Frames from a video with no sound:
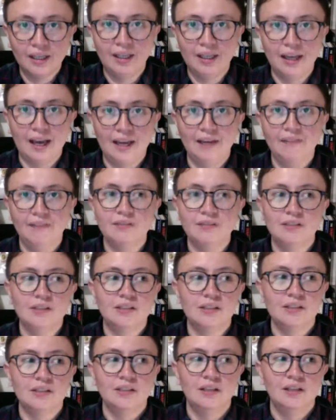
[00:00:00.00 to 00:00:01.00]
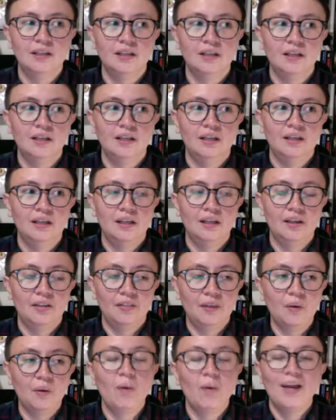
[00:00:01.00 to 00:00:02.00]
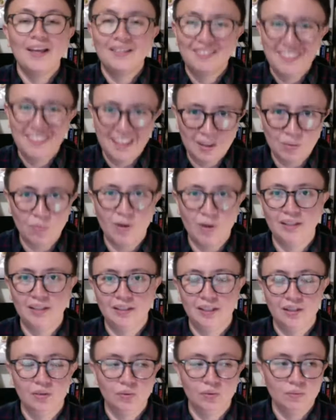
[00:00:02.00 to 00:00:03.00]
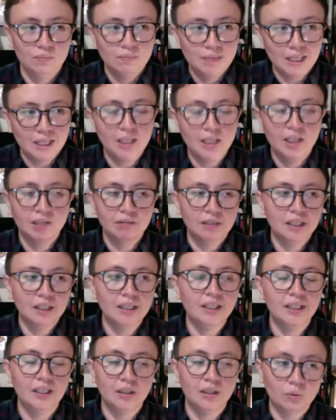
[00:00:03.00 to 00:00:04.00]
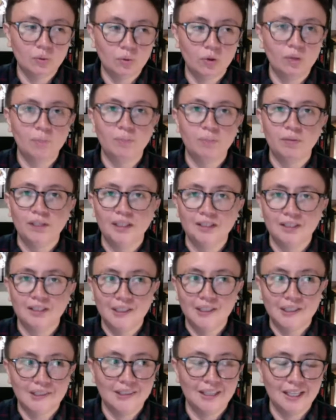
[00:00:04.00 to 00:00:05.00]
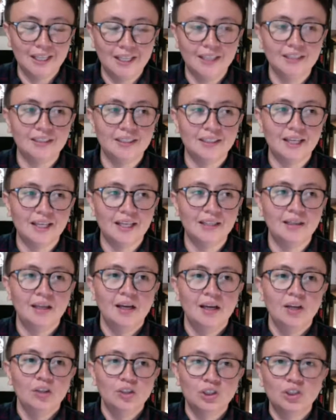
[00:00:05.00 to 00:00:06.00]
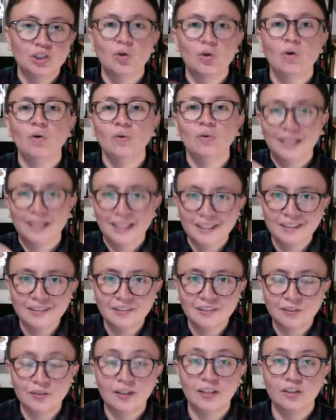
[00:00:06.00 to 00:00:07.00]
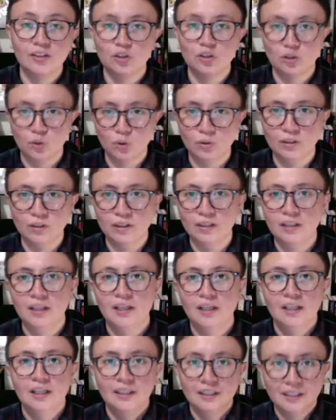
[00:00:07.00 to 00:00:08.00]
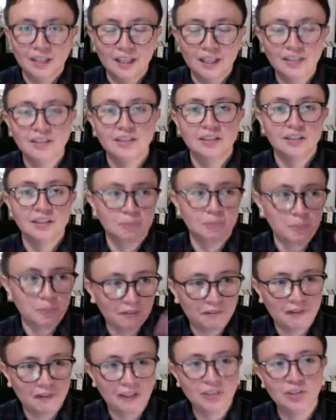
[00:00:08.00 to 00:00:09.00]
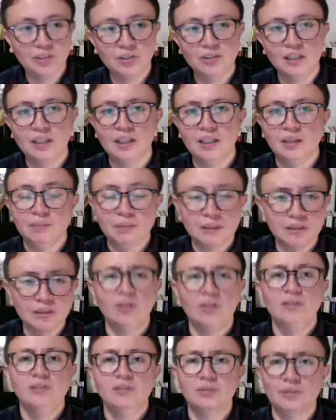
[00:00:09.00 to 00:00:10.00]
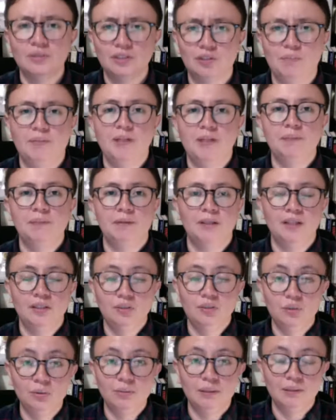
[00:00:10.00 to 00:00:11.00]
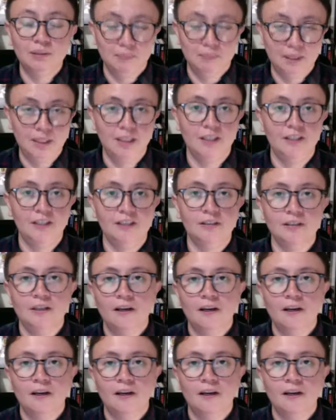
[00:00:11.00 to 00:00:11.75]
lives the way they want it to. Meaning really incorporating things that sow into their soul. Not just professionally, but also as people, as human beings.